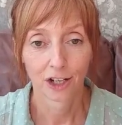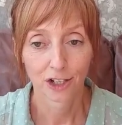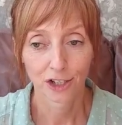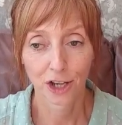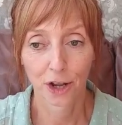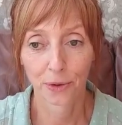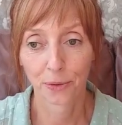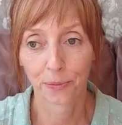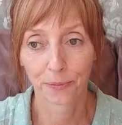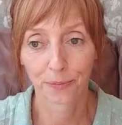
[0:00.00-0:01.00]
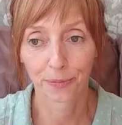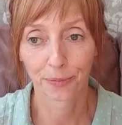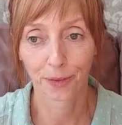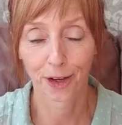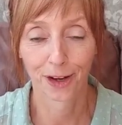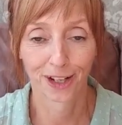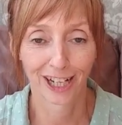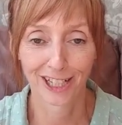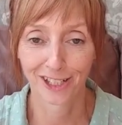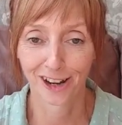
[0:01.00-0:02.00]
So
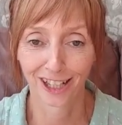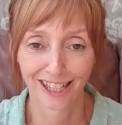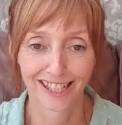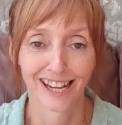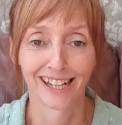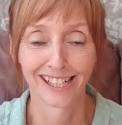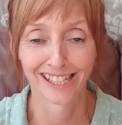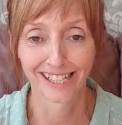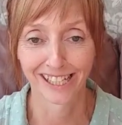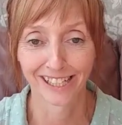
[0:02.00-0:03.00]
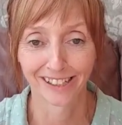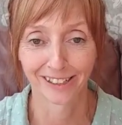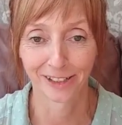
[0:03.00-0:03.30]
it's all exciting.